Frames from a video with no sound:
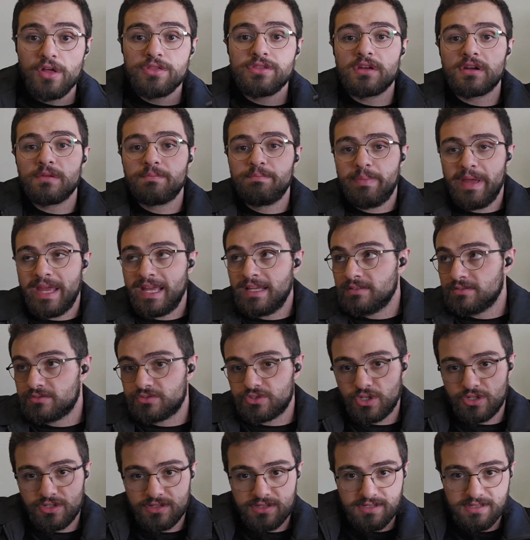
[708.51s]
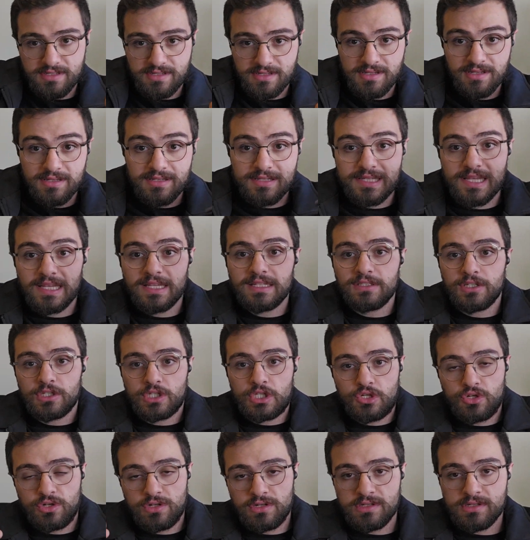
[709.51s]
other painters'
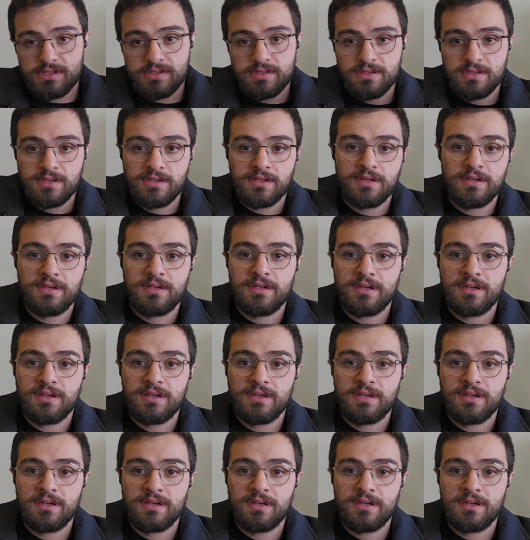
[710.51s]
signatures,